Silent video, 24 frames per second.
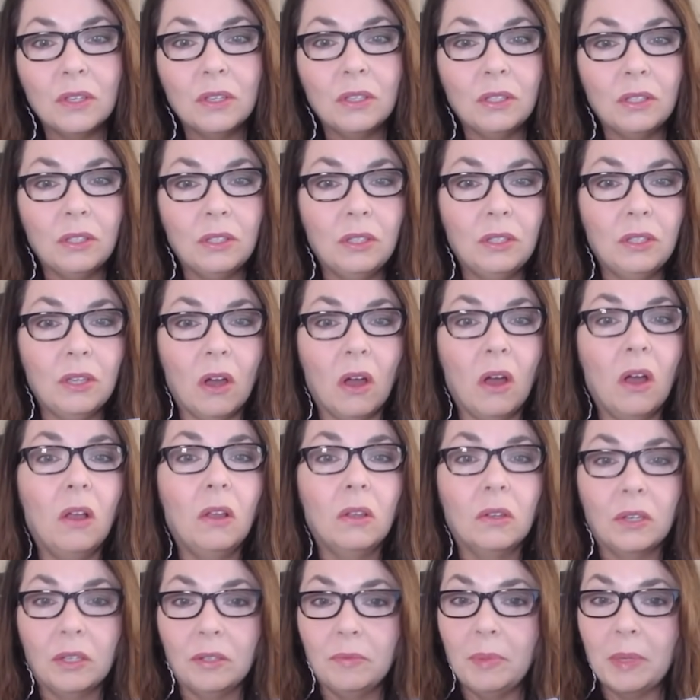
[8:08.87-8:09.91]

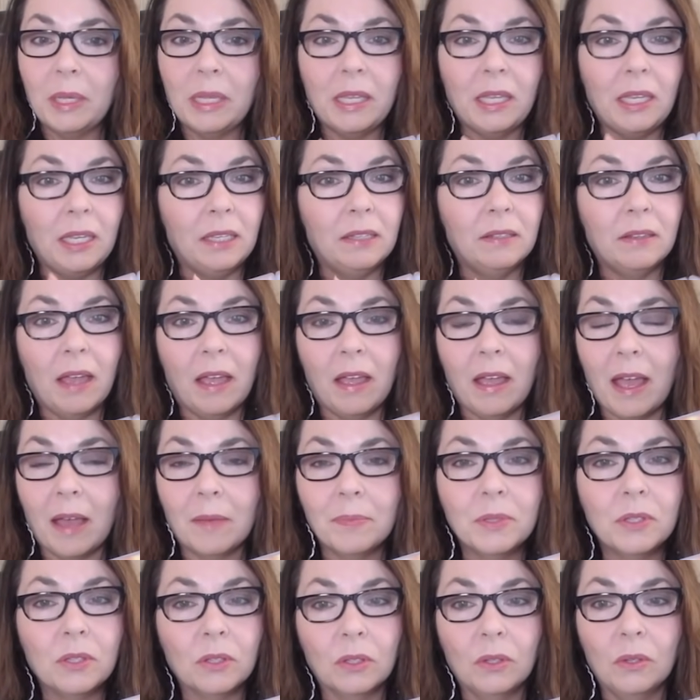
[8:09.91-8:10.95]
y'all could be
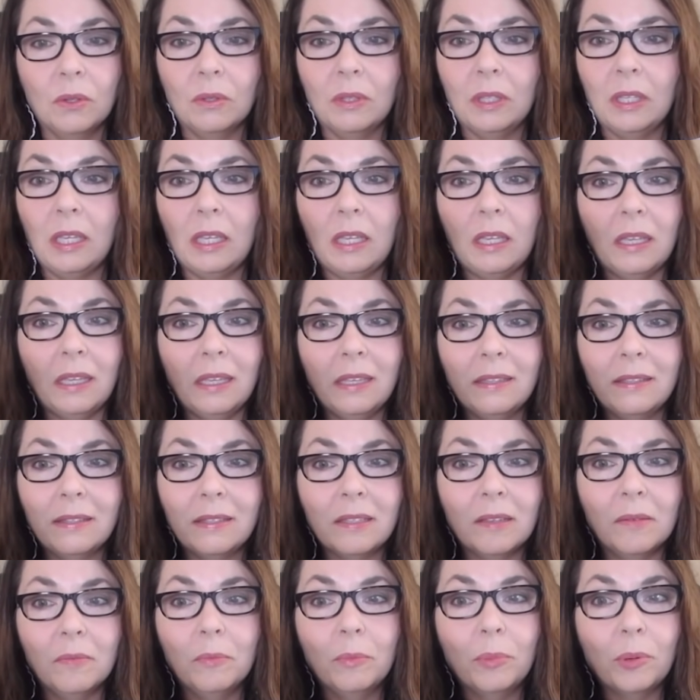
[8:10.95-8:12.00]
absolutely in
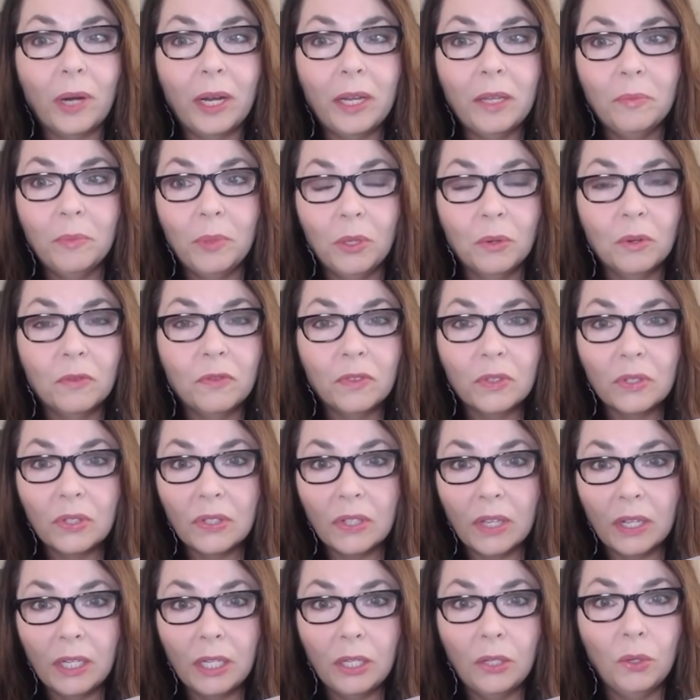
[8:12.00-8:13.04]
some bright, beautiful,
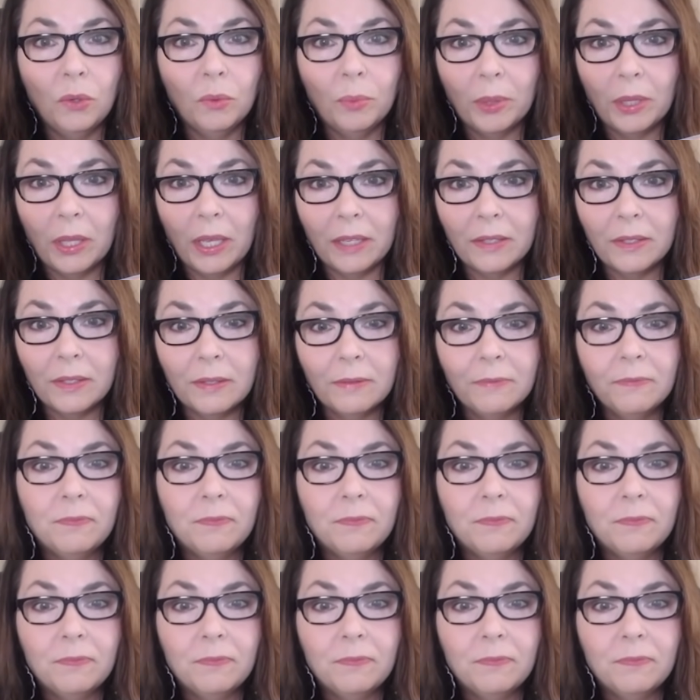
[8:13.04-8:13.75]
sunny new place.